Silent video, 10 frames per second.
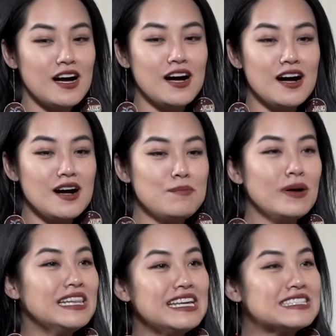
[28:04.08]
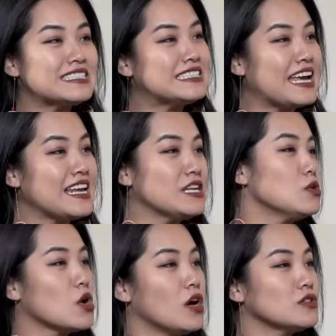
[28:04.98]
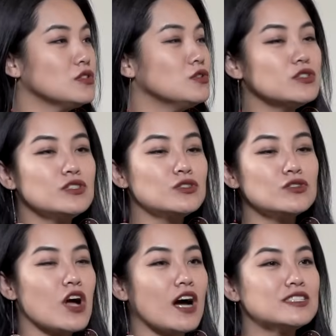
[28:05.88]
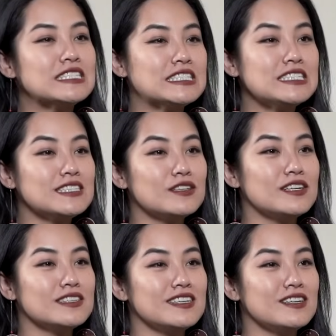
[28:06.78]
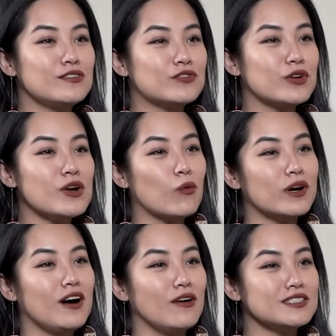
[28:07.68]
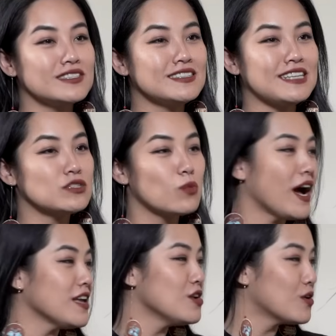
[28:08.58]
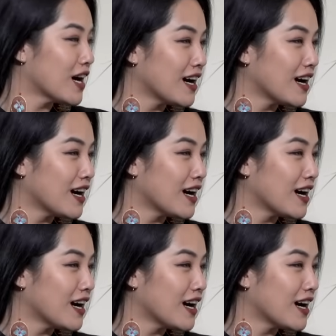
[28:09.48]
a police state, you don't got to see the free world. That's why you